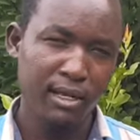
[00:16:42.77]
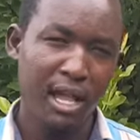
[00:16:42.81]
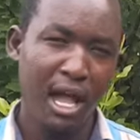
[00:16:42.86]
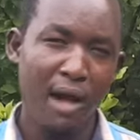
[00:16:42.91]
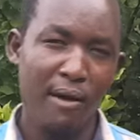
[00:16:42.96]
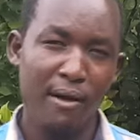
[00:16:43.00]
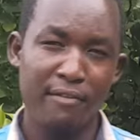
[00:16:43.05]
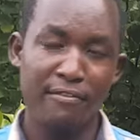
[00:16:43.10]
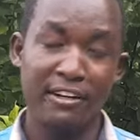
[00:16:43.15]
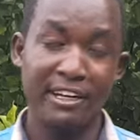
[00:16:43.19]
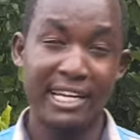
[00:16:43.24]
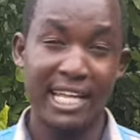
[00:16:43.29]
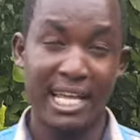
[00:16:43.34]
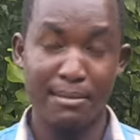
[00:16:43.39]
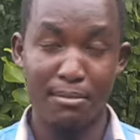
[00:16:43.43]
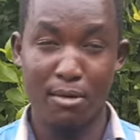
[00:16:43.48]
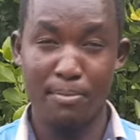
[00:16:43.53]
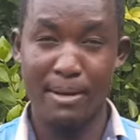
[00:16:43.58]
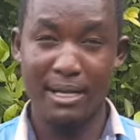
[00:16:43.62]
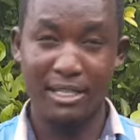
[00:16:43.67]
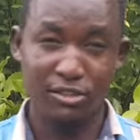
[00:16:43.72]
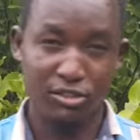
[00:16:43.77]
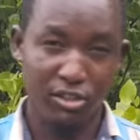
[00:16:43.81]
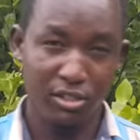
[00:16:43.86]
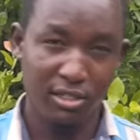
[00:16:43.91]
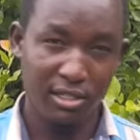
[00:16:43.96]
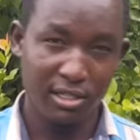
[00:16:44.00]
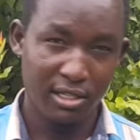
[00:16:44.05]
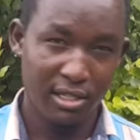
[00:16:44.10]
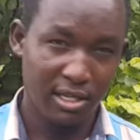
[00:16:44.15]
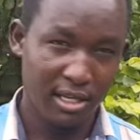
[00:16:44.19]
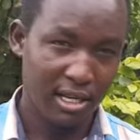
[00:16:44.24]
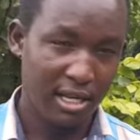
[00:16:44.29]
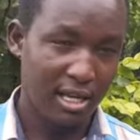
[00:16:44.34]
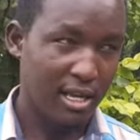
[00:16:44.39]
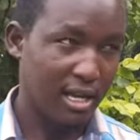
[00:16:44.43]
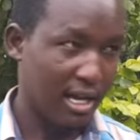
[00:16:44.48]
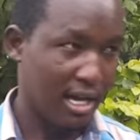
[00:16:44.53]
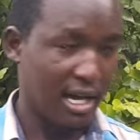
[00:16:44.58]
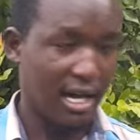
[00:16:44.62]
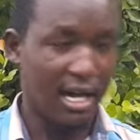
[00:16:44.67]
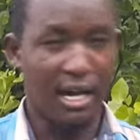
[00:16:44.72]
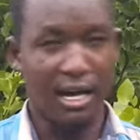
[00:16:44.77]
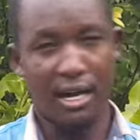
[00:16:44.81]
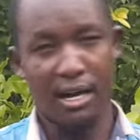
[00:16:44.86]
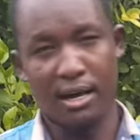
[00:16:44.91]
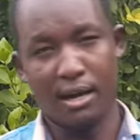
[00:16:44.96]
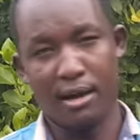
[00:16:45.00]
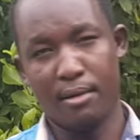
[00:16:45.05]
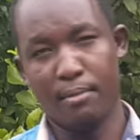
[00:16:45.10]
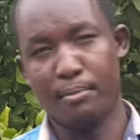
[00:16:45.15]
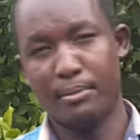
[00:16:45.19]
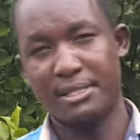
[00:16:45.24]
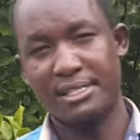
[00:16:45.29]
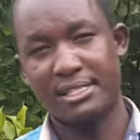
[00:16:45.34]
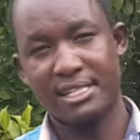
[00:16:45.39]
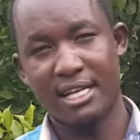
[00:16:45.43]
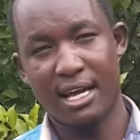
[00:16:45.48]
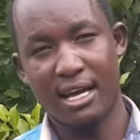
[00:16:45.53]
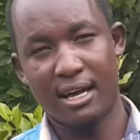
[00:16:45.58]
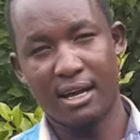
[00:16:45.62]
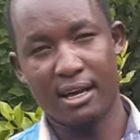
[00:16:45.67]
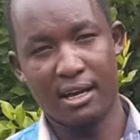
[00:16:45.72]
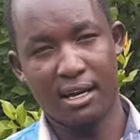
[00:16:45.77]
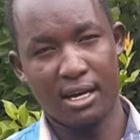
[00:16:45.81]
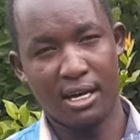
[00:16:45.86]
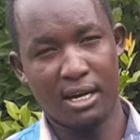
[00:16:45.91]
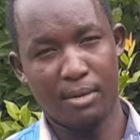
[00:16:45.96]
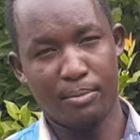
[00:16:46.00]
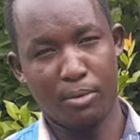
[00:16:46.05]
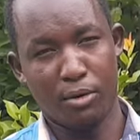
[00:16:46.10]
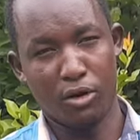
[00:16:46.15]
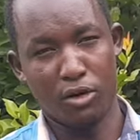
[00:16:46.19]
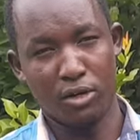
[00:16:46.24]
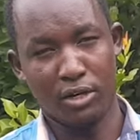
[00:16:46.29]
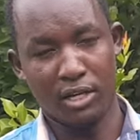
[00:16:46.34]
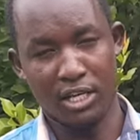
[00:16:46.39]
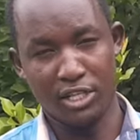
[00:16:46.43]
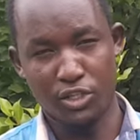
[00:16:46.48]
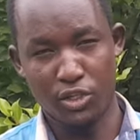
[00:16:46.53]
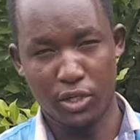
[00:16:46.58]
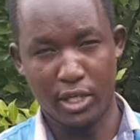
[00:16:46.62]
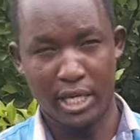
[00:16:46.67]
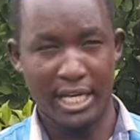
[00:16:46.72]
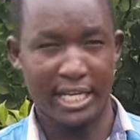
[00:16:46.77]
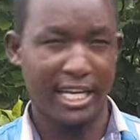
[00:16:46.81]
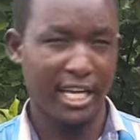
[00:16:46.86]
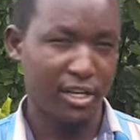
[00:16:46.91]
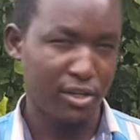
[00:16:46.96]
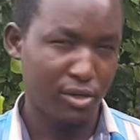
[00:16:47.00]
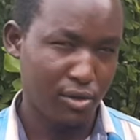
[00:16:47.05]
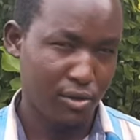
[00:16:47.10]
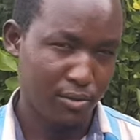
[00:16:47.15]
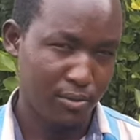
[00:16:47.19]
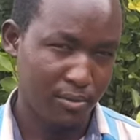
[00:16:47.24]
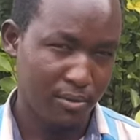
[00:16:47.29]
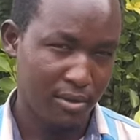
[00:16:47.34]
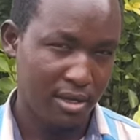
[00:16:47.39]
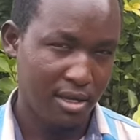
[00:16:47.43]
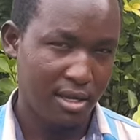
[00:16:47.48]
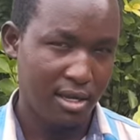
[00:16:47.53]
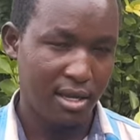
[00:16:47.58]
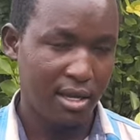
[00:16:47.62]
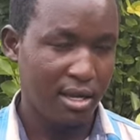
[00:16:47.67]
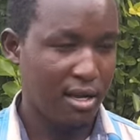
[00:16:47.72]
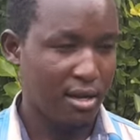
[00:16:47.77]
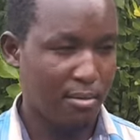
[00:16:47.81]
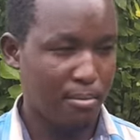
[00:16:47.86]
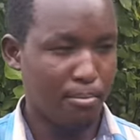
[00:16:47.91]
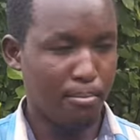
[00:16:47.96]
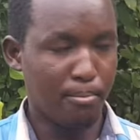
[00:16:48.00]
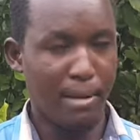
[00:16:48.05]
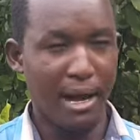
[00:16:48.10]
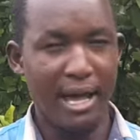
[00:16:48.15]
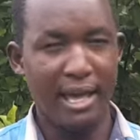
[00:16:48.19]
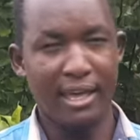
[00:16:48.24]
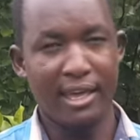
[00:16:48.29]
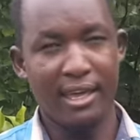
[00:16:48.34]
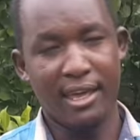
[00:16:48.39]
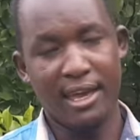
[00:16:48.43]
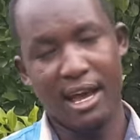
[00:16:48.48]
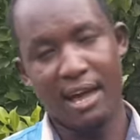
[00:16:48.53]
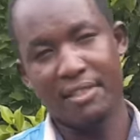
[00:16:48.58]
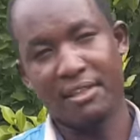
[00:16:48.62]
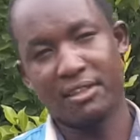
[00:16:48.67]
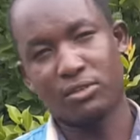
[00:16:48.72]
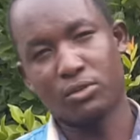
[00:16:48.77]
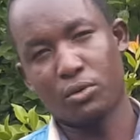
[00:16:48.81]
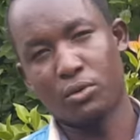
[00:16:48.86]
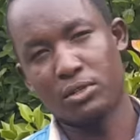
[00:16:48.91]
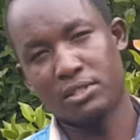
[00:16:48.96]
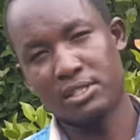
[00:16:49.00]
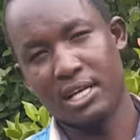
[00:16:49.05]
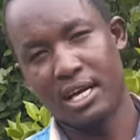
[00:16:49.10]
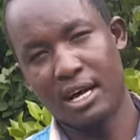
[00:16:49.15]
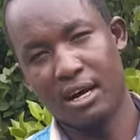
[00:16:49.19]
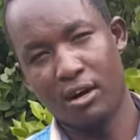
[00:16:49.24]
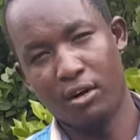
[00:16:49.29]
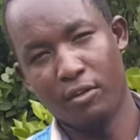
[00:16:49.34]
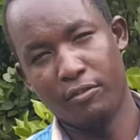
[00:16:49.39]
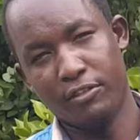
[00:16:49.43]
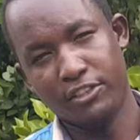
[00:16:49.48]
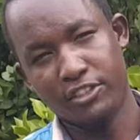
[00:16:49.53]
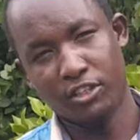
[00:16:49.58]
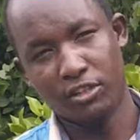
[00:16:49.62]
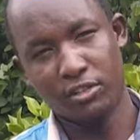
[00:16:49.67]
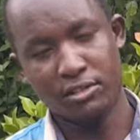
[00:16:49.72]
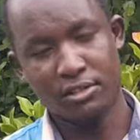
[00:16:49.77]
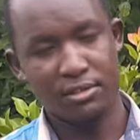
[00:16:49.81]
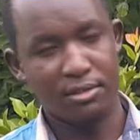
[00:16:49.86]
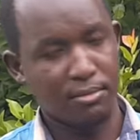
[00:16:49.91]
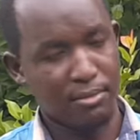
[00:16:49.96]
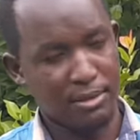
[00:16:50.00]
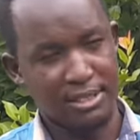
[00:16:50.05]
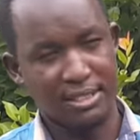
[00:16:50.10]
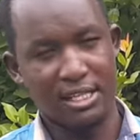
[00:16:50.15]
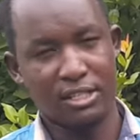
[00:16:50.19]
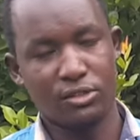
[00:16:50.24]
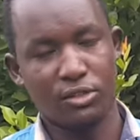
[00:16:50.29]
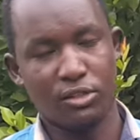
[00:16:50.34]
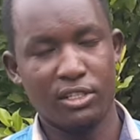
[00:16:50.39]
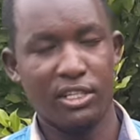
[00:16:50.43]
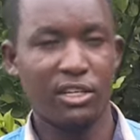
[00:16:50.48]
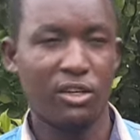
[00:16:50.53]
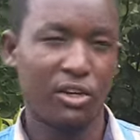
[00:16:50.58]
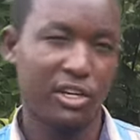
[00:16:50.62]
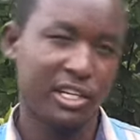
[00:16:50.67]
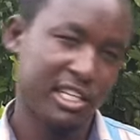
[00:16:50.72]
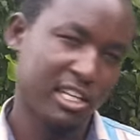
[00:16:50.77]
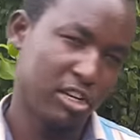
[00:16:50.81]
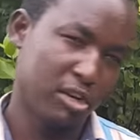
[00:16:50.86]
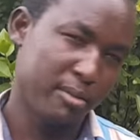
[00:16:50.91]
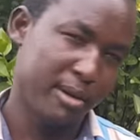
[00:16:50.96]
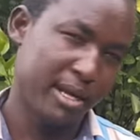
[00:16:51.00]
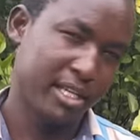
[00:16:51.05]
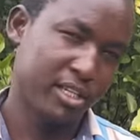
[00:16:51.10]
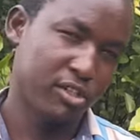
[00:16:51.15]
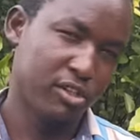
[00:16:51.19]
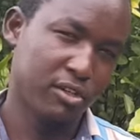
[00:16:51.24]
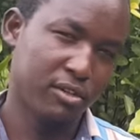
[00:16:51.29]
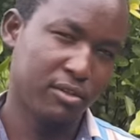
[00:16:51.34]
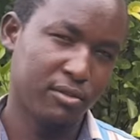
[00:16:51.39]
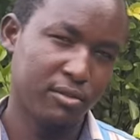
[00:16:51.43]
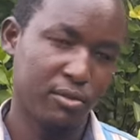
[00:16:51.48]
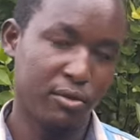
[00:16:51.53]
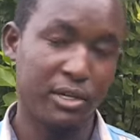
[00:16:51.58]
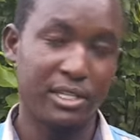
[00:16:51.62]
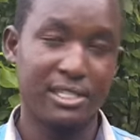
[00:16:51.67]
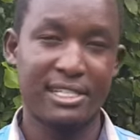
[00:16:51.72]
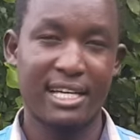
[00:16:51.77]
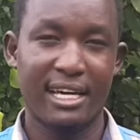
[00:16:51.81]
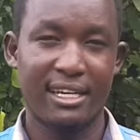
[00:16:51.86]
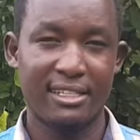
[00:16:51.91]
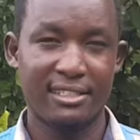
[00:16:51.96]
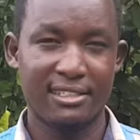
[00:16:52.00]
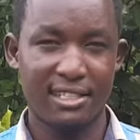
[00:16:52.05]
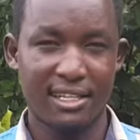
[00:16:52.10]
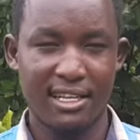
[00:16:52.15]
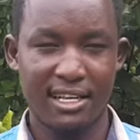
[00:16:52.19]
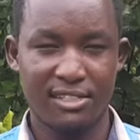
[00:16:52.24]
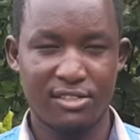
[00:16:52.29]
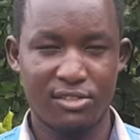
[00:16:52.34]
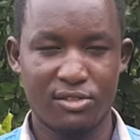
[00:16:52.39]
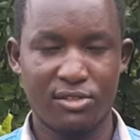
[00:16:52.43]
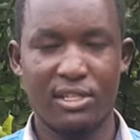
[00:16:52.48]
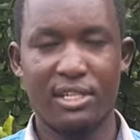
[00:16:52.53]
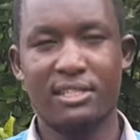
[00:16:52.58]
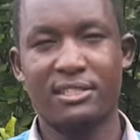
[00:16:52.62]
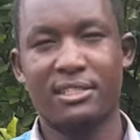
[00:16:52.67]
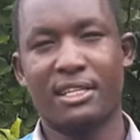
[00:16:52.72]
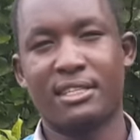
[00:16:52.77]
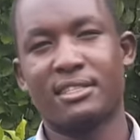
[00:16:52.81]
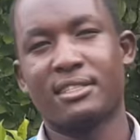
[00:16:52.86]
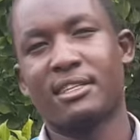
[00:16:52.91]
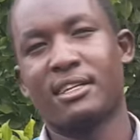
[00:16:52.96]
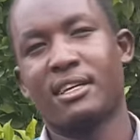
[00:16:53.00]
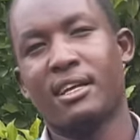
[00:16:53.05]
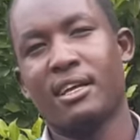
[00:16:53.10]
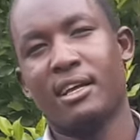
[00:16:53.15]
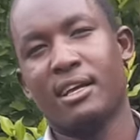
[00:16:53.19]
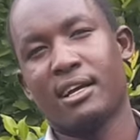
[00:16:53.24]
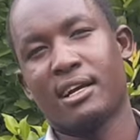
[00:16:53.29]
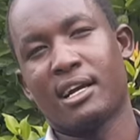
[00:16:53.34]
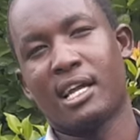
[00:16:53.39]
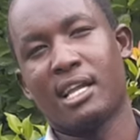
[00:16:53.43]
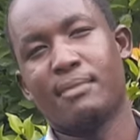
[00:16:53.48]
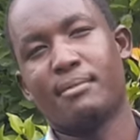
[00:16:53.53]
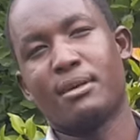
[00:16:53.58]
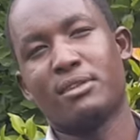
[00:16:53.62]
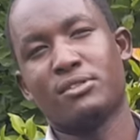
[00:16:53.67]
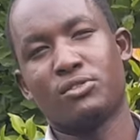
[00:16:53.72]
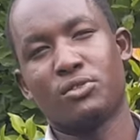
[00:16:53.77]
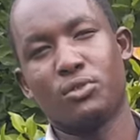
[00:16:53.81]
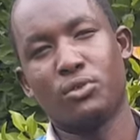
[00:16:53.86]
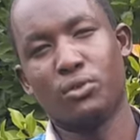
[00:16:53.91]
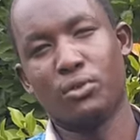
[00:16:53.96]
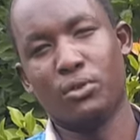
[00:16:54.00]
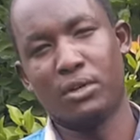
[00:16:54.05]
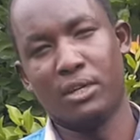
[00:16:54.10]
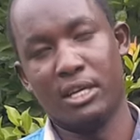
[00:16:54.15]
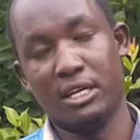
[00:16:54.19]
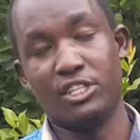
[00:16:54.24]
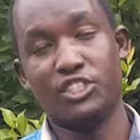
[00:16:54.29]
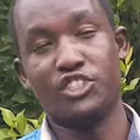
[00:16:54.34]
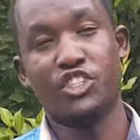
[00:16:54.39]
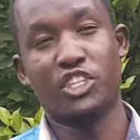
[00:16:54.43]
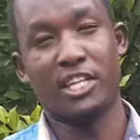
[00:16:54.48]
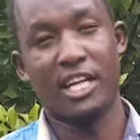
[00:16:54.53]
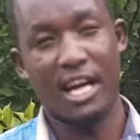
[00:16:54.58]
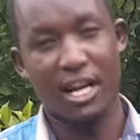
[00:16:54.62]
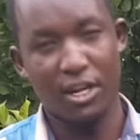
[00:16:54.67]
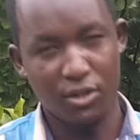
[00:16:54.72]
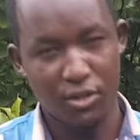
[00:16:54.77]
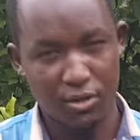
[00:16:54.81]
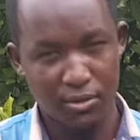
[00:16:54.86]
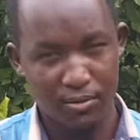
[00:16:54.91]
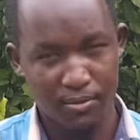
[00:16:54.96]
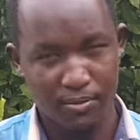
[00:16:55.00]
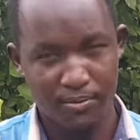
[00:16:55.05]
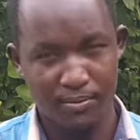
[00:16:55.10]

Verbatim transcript: our very able patron, uh, Mr. Uh, Paul Ejore Ekeno, my other Tucusa officials, Mr. Tony Lokinelo Maniko, who is currently a student at Kalamazoo in Chicago,